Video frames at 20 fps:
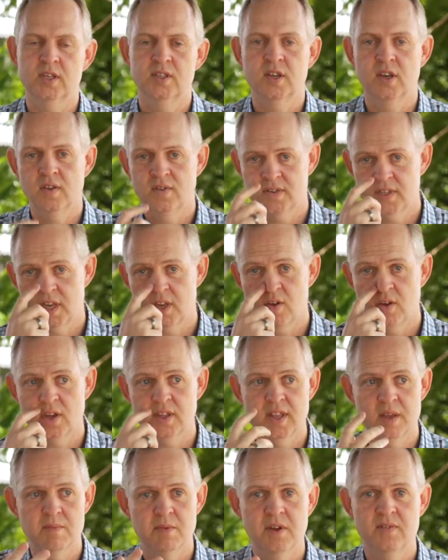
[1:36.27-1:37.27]
So if, say you
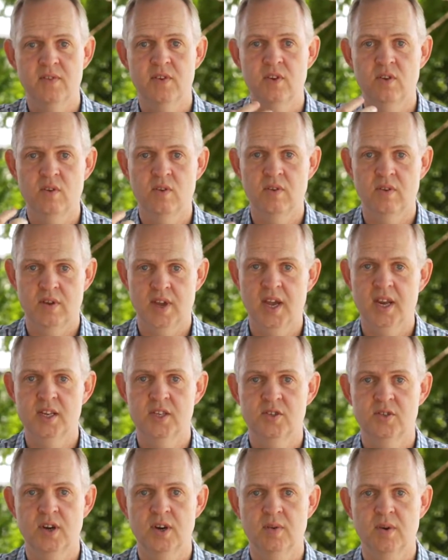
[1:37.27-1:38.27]
got that muffin, you ate it
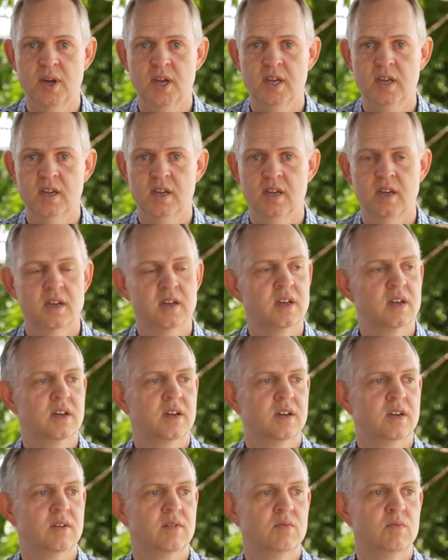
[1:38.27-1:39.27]
straight away,
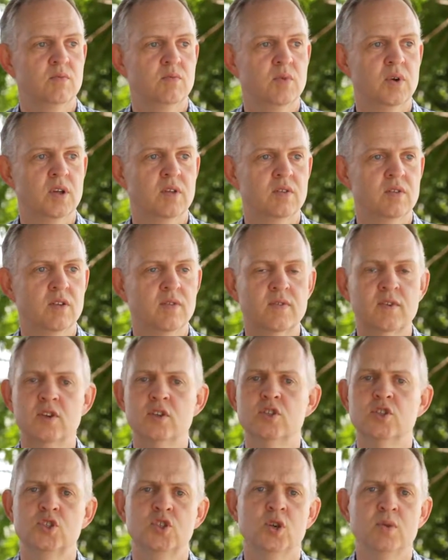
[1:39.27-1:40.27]
well, you've
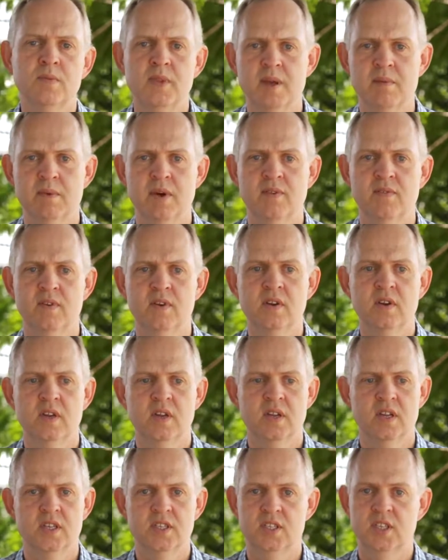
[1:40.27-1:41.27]
consumed that muffin,
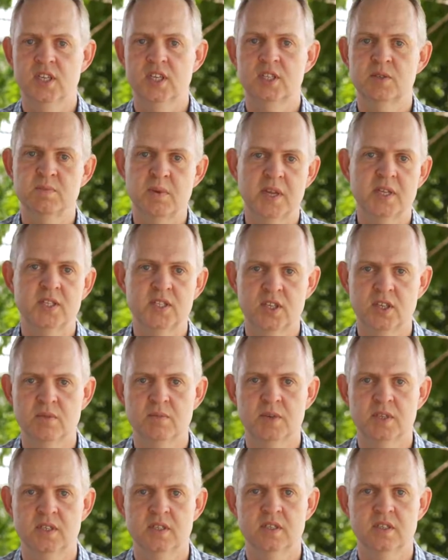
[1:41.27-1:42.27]
it's an expense to the
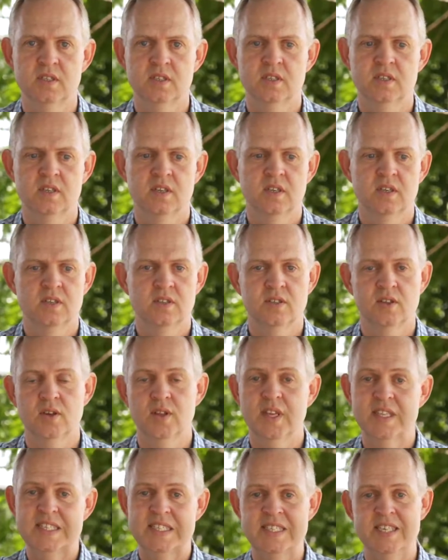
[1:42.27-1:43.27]
business. So
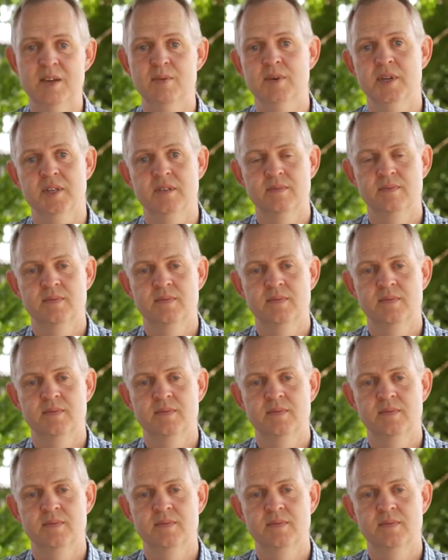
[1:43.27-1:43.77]
that's a debit.